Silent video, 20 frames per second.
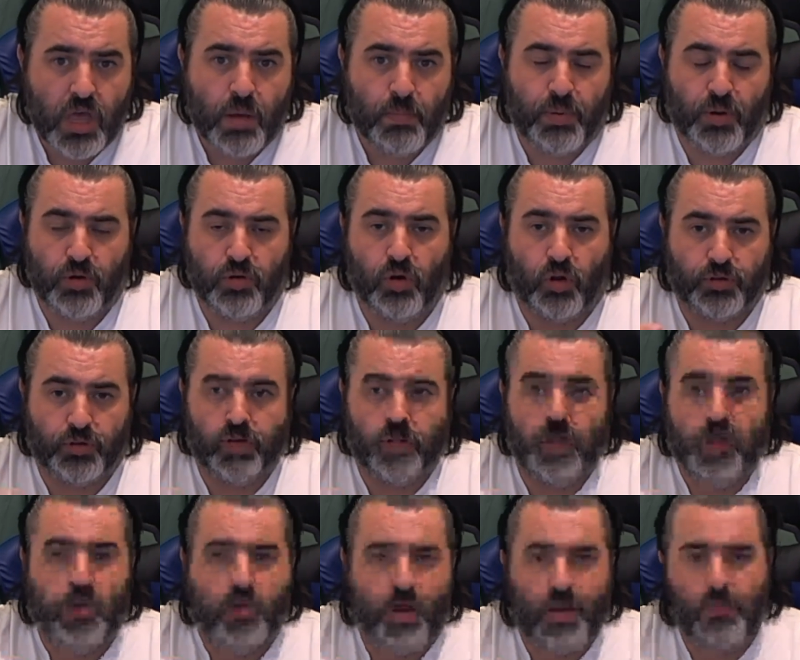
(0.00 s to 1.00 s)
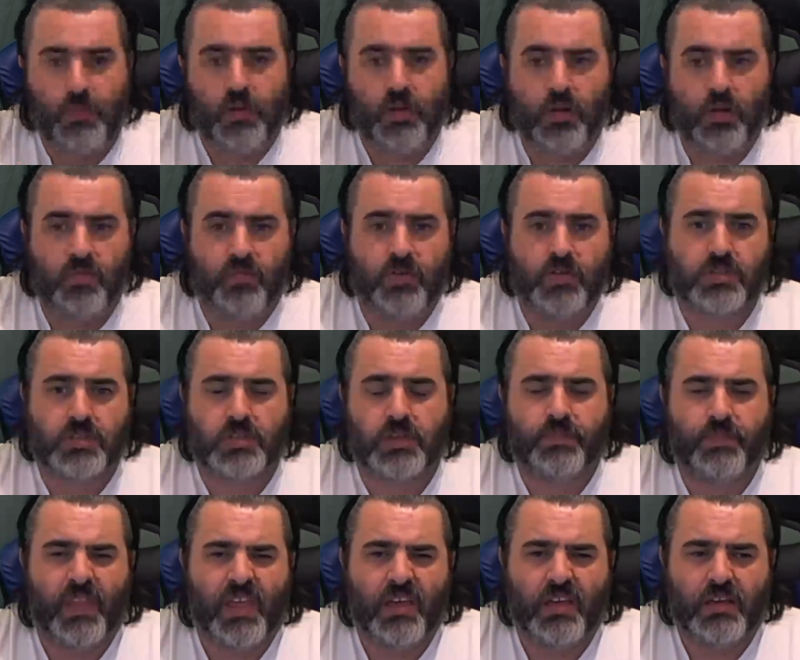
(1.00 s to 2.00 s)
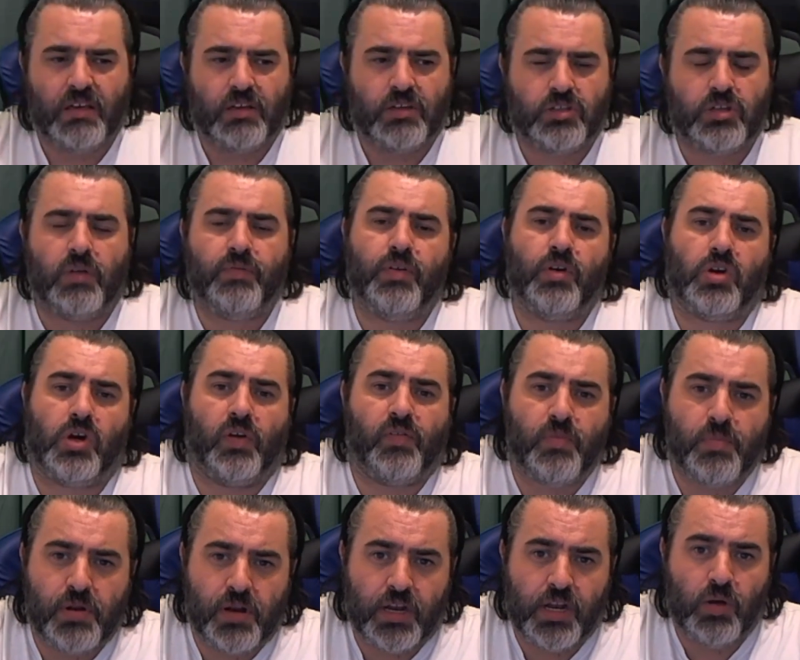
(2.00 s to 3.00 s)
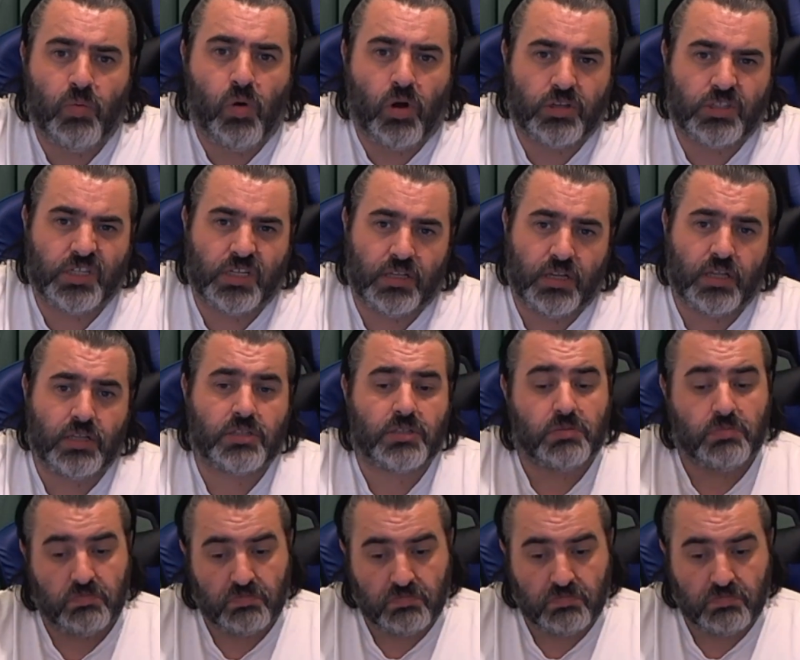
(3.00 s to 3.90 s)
but not do the correct manoeuvres? So if you're government and you're watching this,